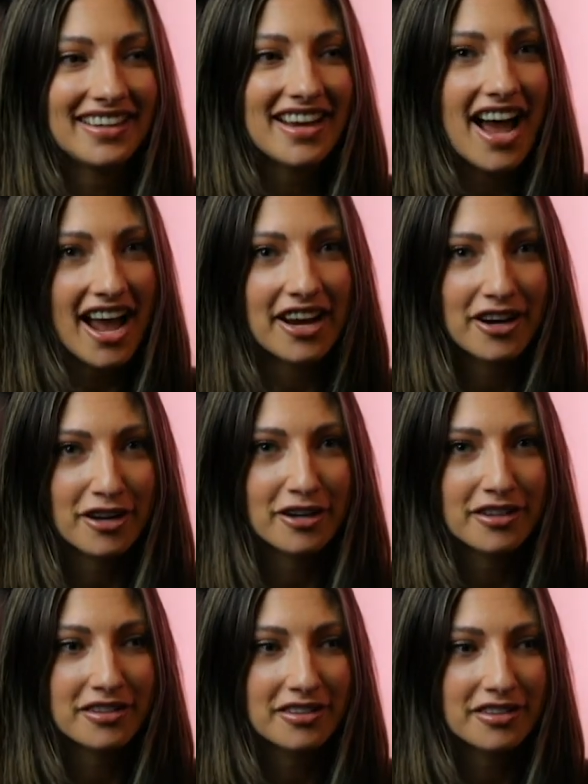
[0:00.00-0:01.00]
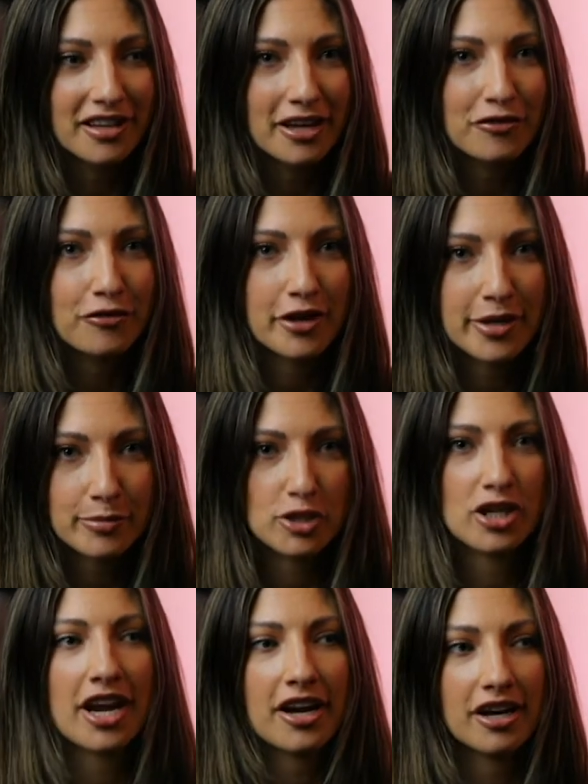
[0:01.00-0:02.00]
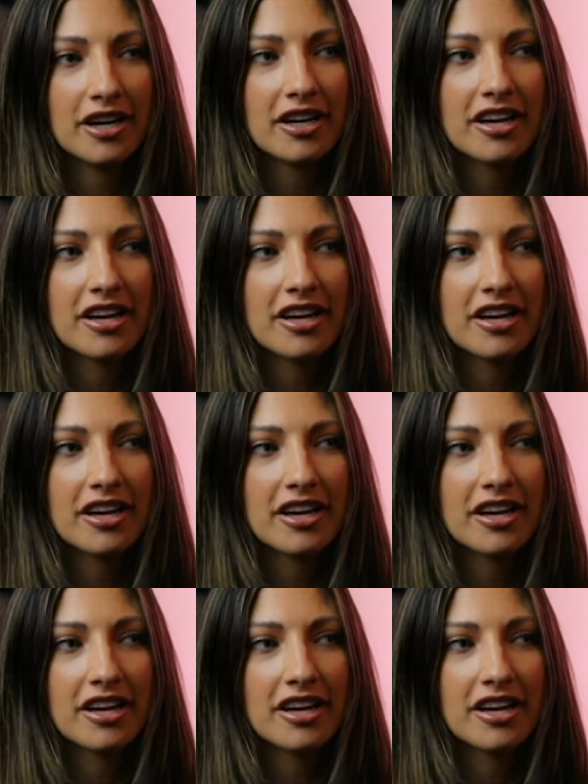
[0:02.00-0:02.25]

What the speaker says: iron frame chair